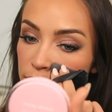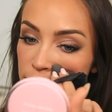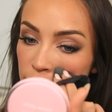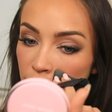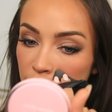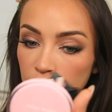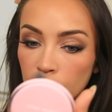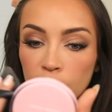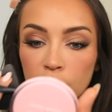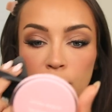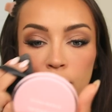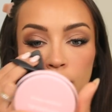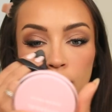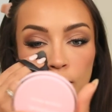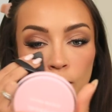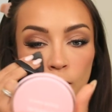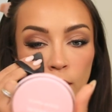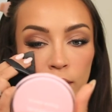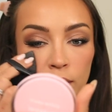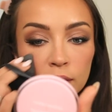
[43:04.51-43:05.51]
So anywhere that
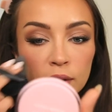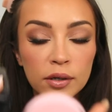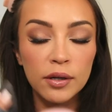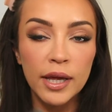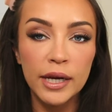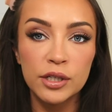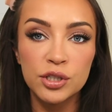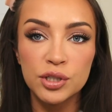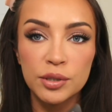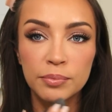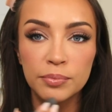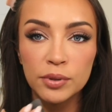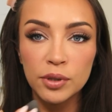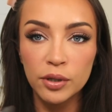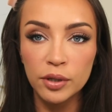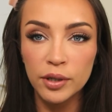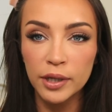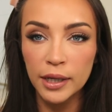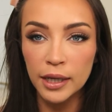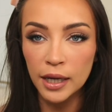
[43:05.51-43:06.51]
you want a little extra
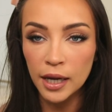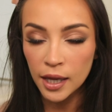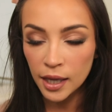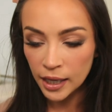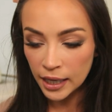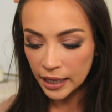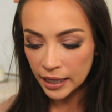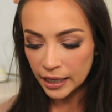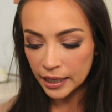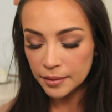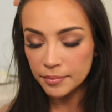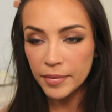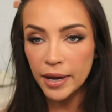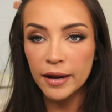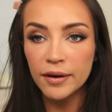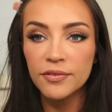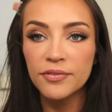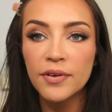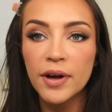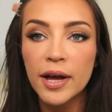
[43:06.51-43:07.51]
blurring and
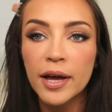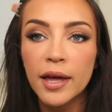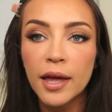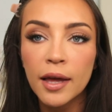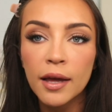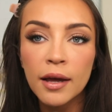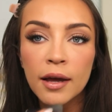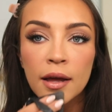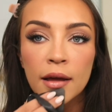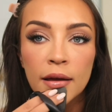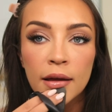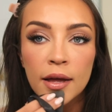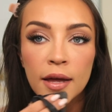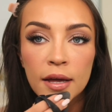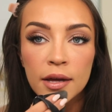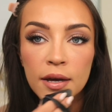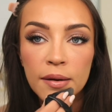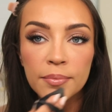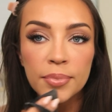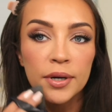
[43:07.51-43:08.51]
mattifying,
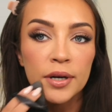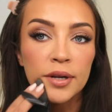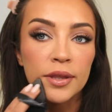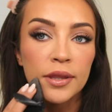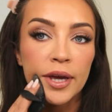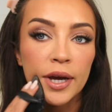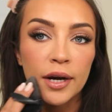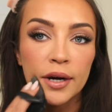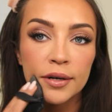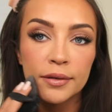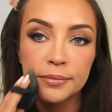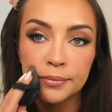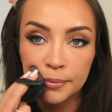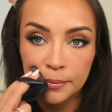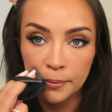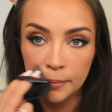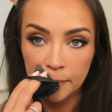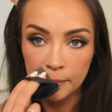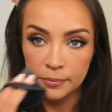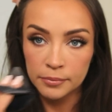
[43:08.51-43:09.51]
put it there.
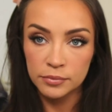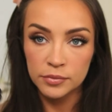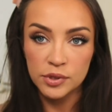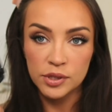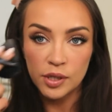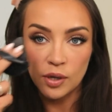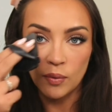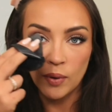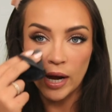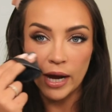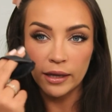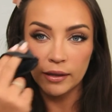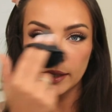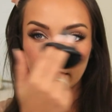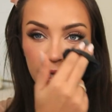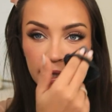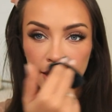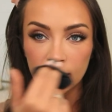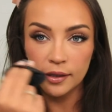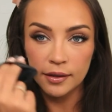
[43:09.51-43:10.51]
So I
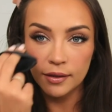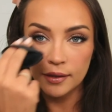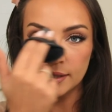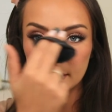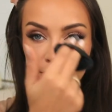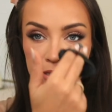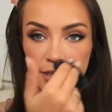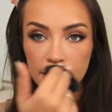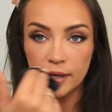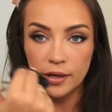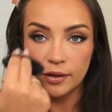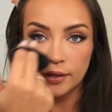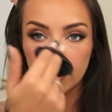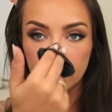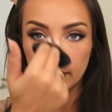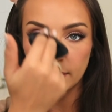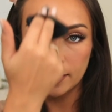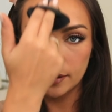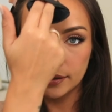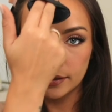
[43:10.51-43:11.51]
like this
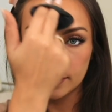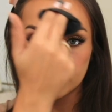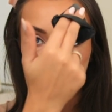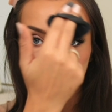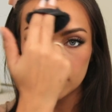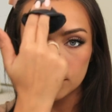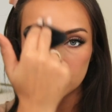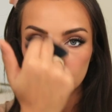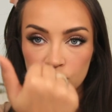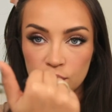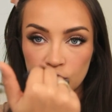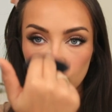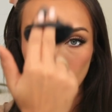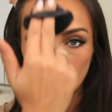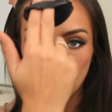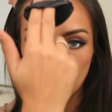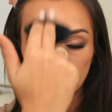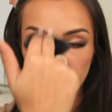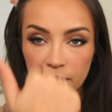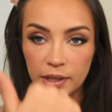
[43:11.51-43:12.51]
area to
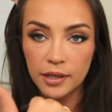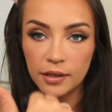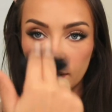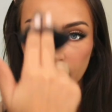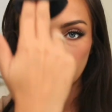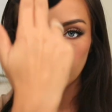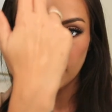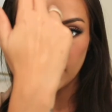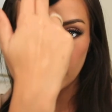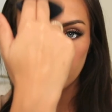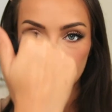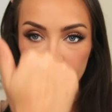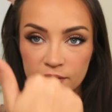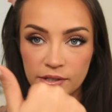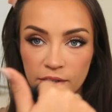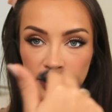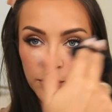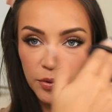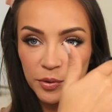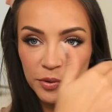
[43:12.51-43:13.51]
all be like Father,
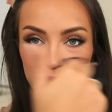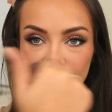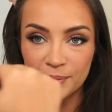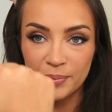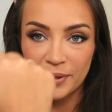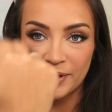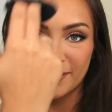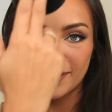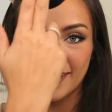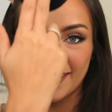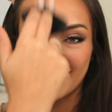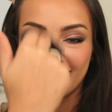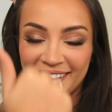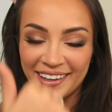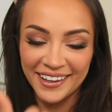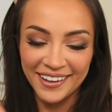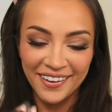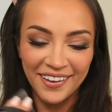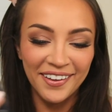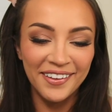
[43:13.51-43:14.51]
Son, Holy Spirit. I
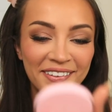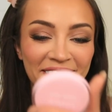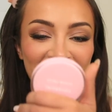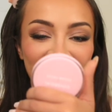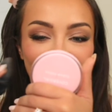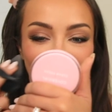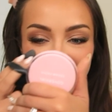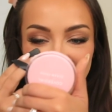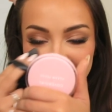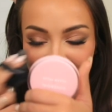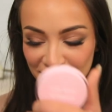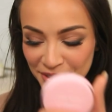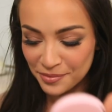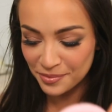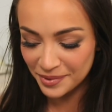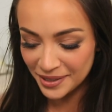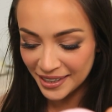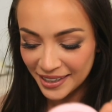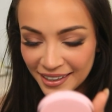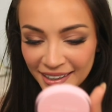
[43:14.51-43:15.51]
like all of that to
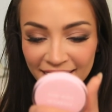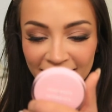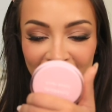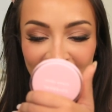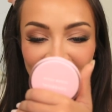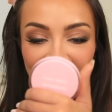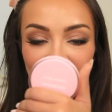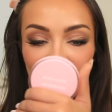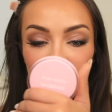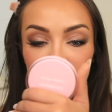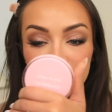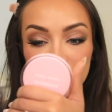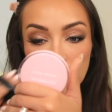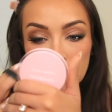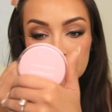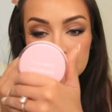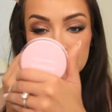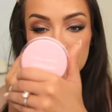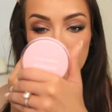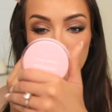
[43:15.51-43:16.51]
be
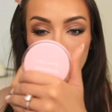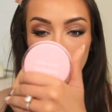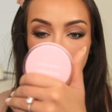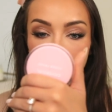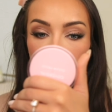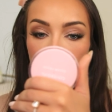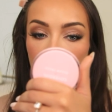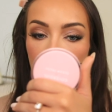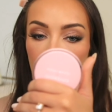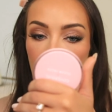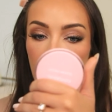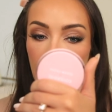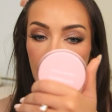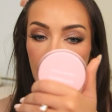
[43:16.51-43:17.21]
nice and matte.